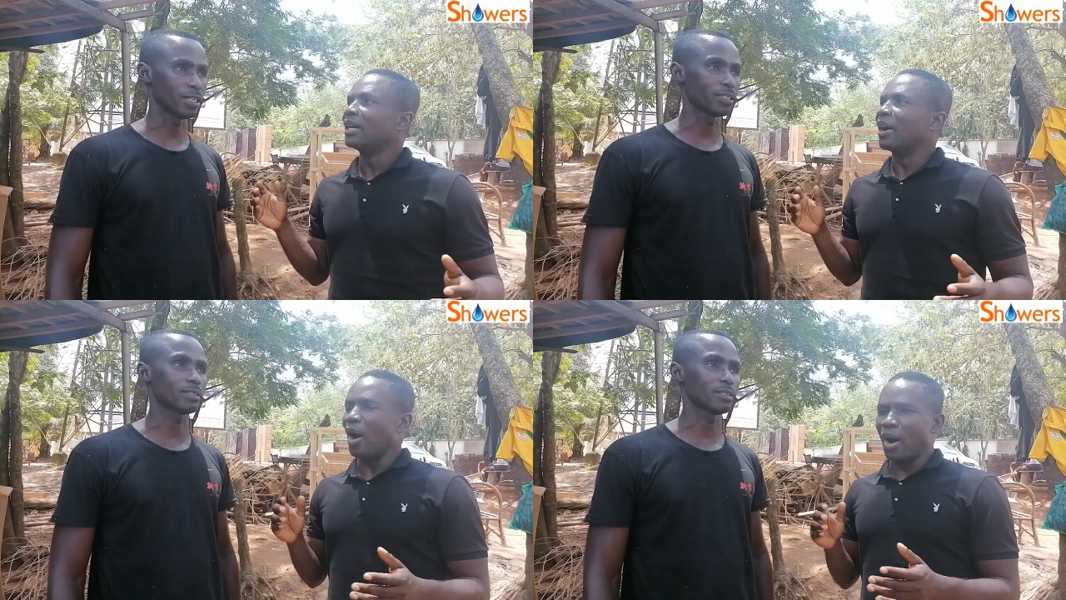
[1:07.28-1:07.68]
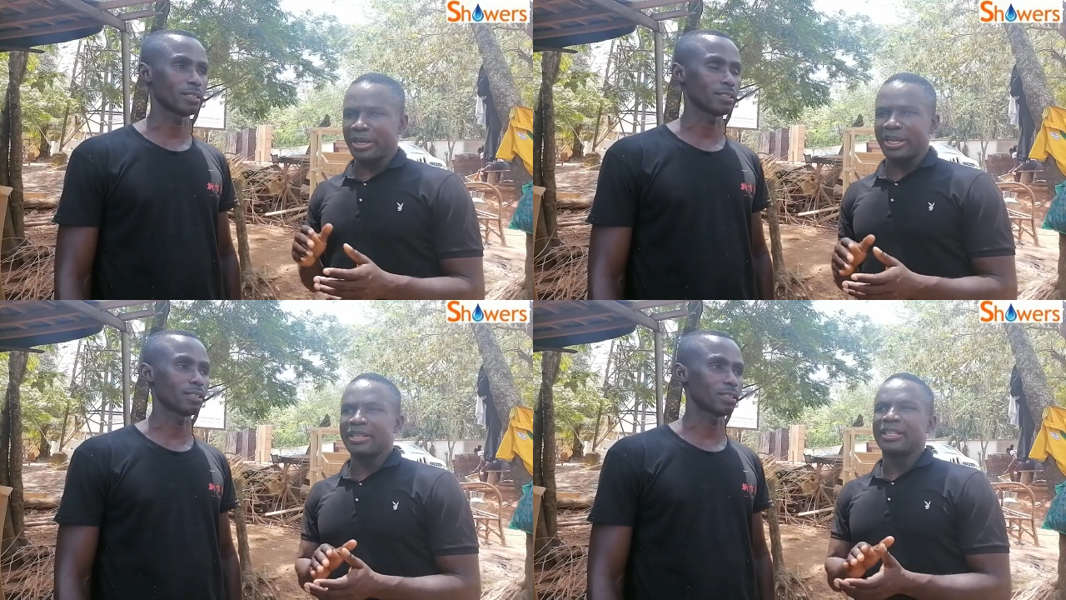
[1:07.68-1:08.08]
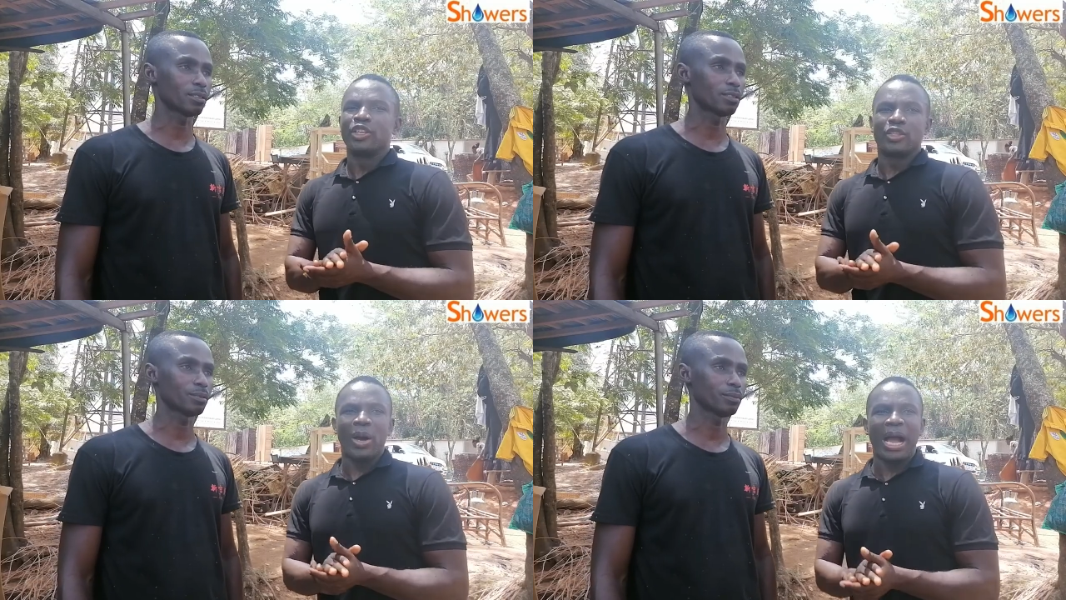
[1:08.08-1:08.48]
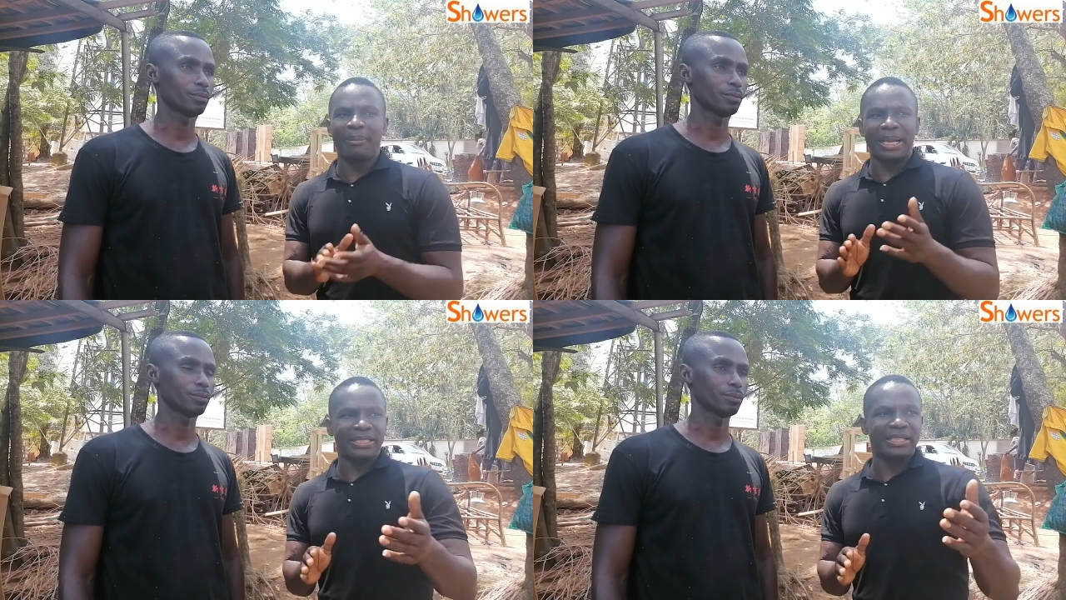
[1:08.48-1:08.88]
Speaker 1: yes, okay, so how
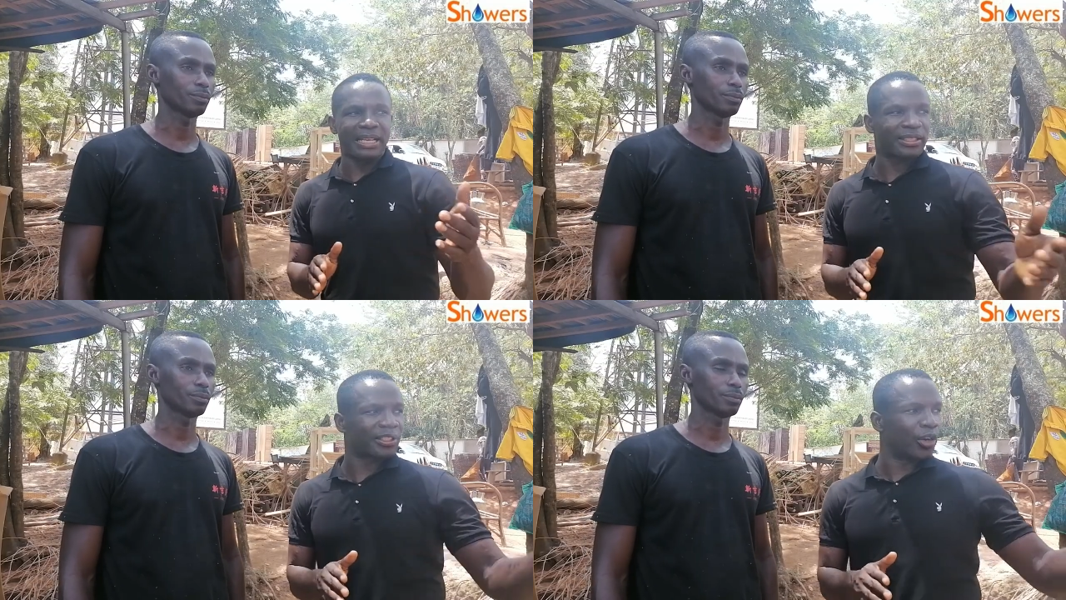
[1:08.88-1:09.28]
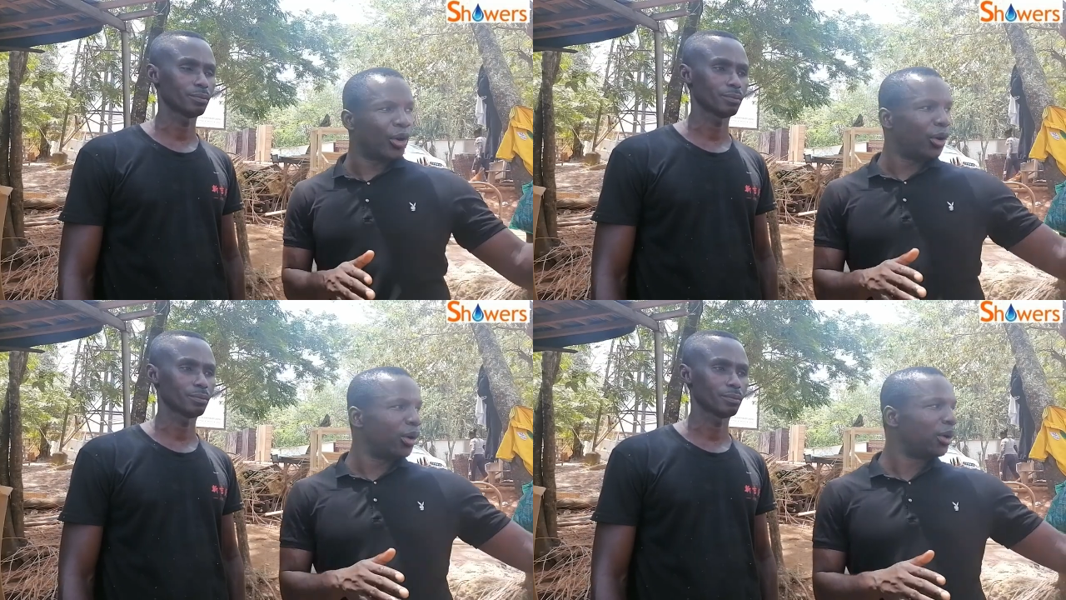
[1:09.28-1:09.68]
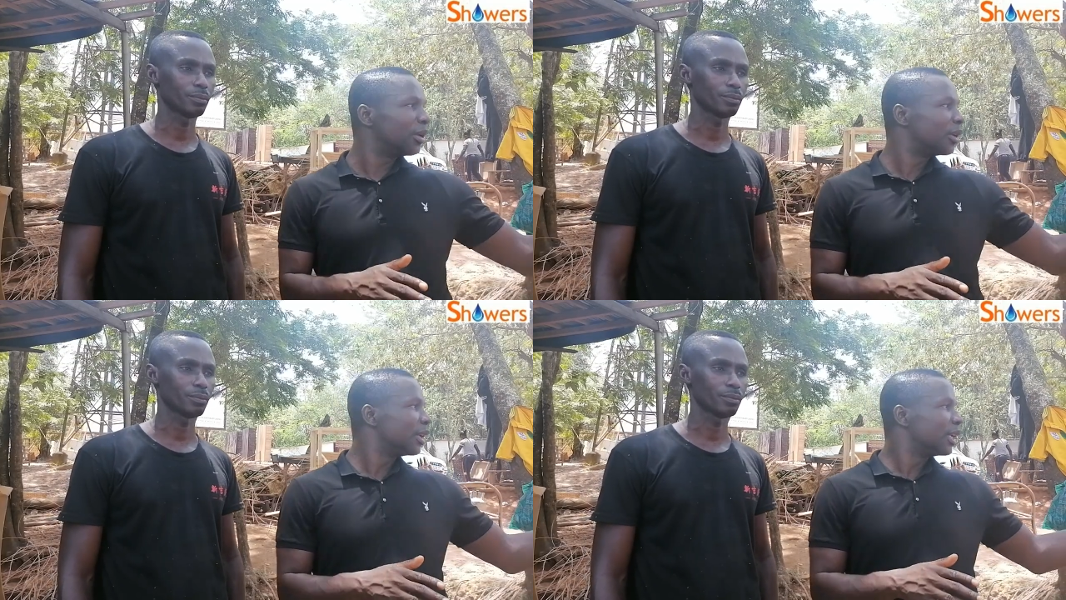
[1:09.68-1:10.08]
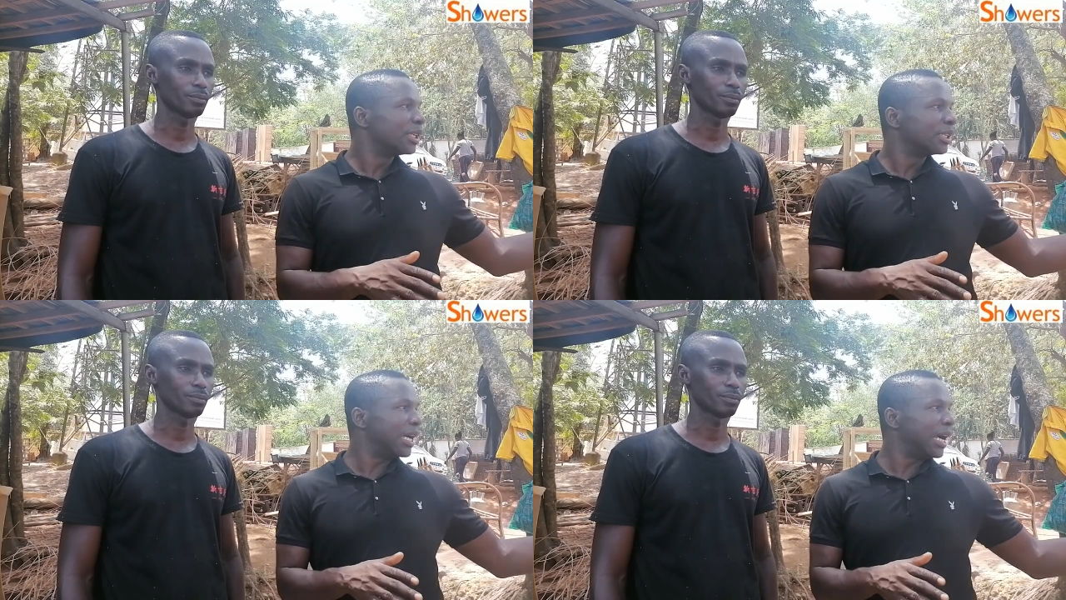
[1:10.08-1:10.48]
much does your
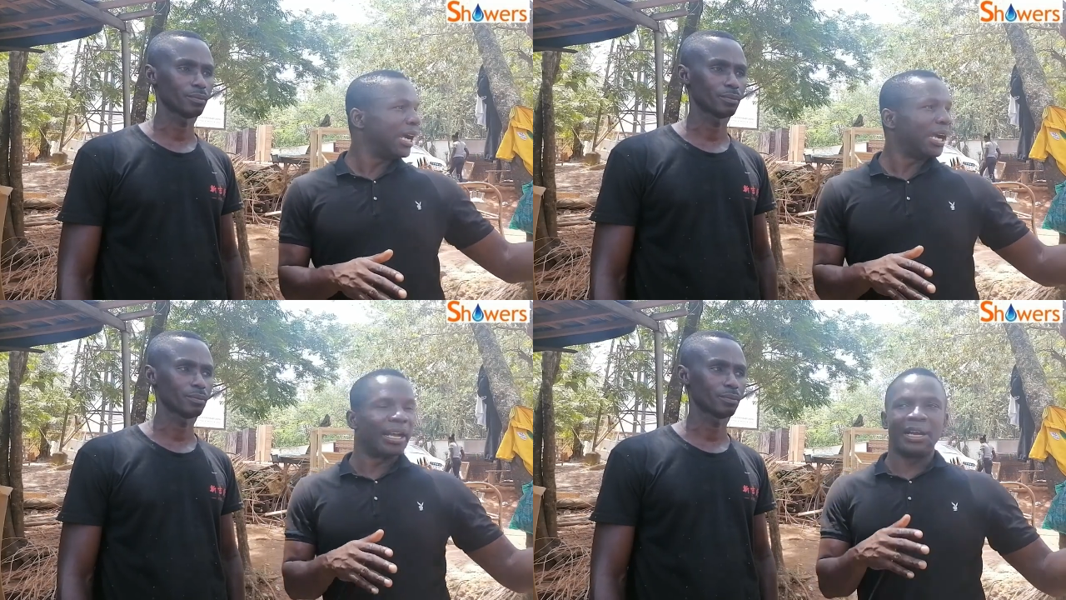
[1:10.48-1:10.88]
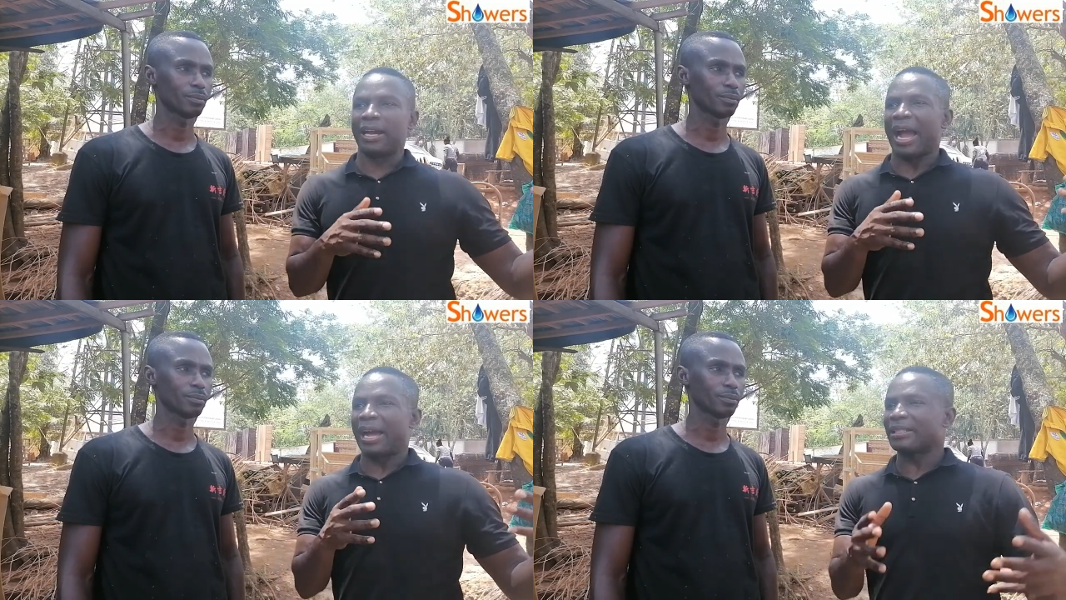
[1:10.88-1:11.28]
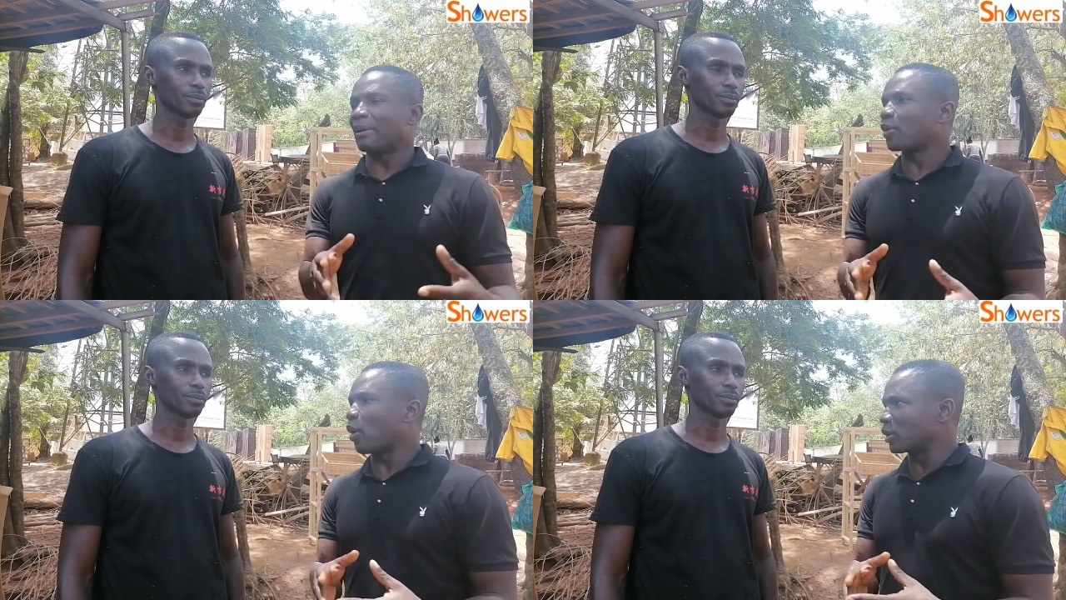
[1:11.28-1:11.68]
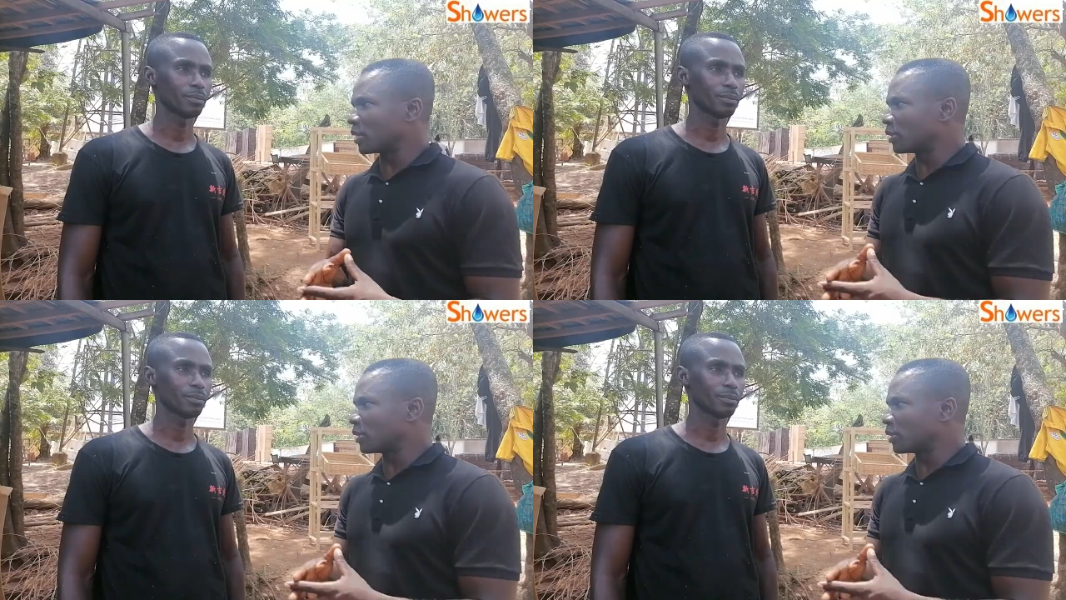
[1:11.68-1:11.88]
uh, item cost?